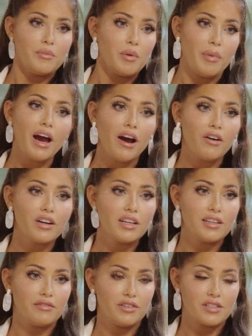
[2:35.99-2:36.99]
I'm about.
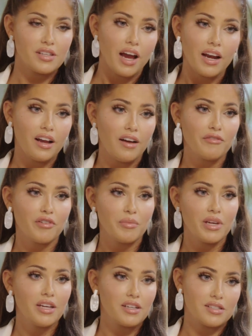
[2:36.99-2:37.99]
And if you're signing on for
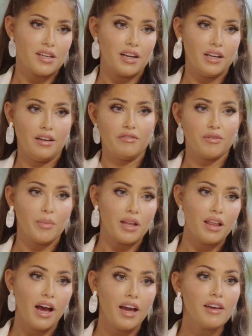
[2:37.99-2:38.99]
me, you're signing on for
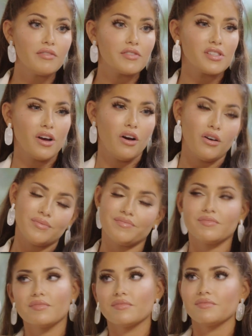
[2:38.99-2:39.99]
my life. So
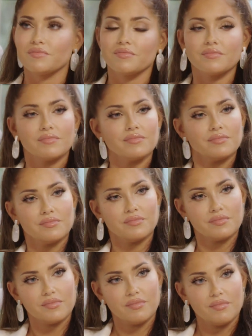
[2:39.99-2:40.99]
I've learned a
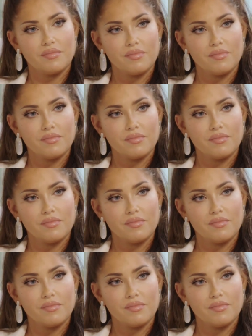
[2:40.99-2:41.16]
lot with